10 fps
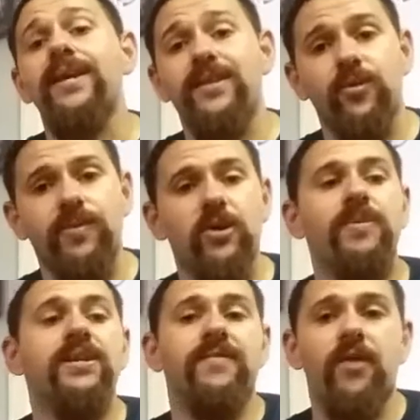Anthony Rapino
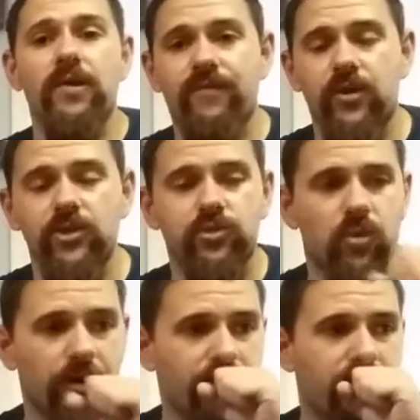being the very first
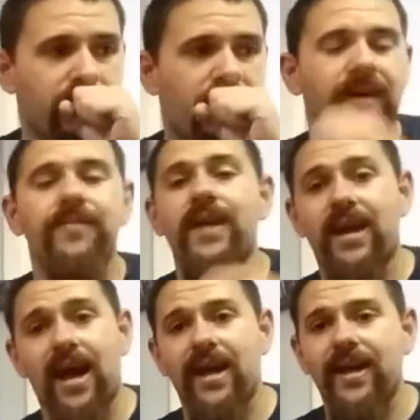one
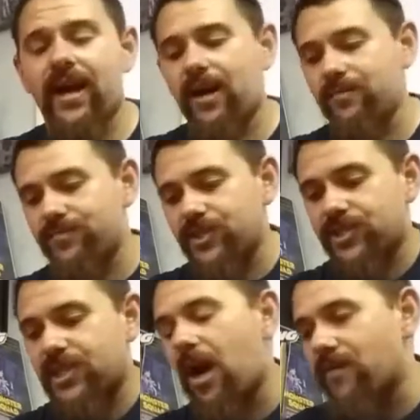that I
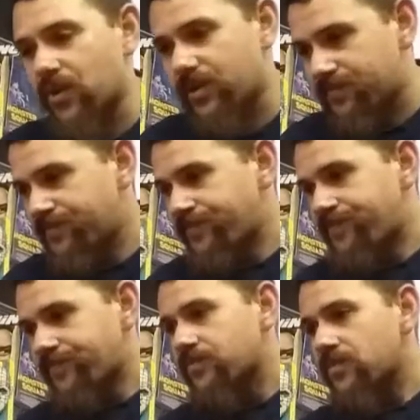discovered
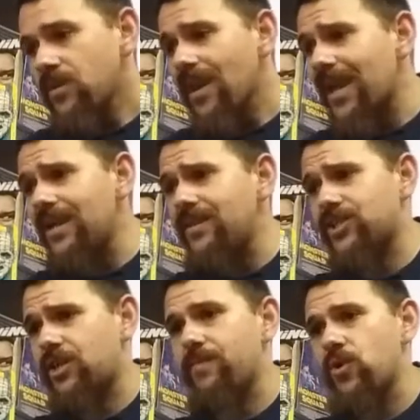in
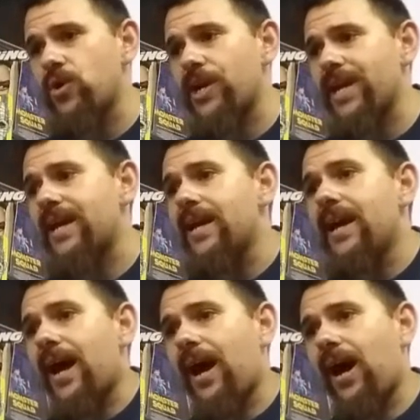this community,
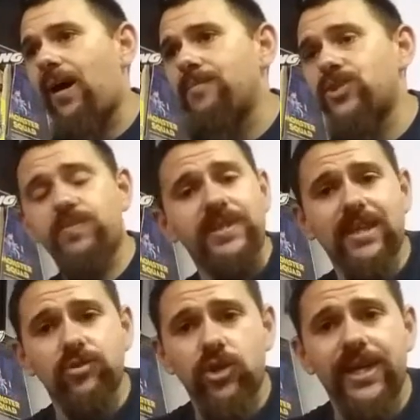just because
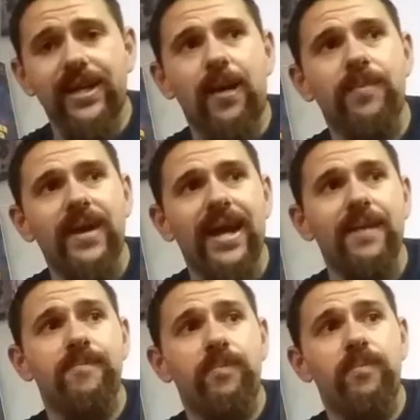I was looking up
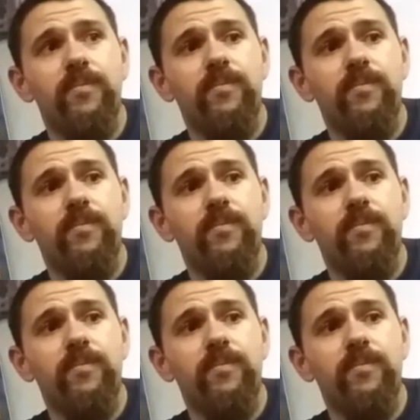I